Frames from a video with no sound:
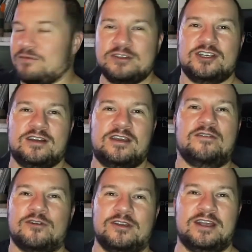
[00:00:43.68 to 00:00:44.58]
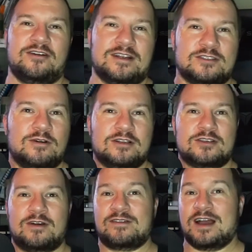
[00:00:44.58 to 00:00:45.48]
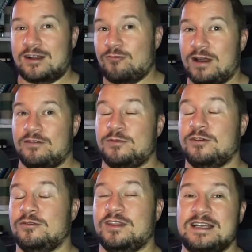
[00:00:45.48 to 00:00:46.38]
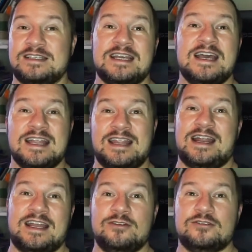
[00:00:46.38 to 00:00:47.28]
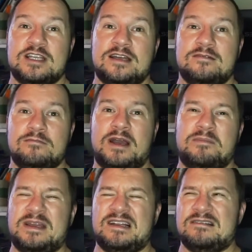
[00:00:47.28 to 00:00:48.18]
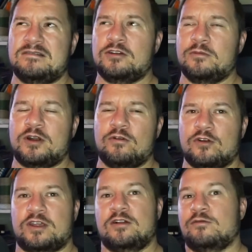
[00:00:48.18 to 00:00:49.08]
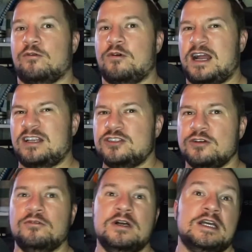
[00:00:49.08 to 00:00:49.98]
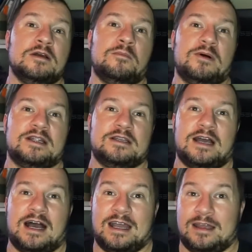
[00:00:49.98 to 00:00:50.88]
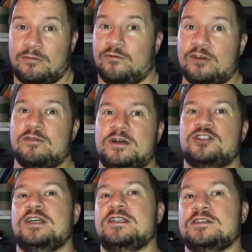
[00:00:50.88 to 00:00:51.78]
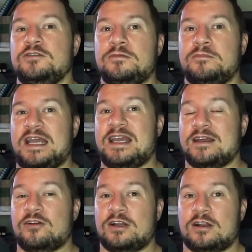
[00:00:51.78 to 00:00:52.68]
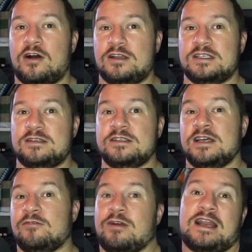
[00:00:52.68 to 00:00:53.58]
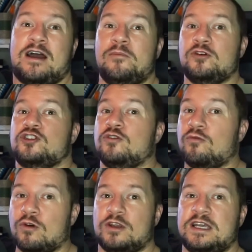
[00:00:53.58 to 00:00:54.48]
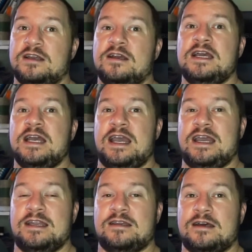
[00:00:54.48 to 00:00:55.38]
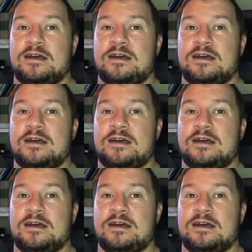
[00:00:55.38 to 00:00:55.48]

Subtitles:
of a junkie for gear as well. So I've got quite a few things that I use that might be a little bit overkill for what I do, but I am very much into making internet content. And right now, I'm also working in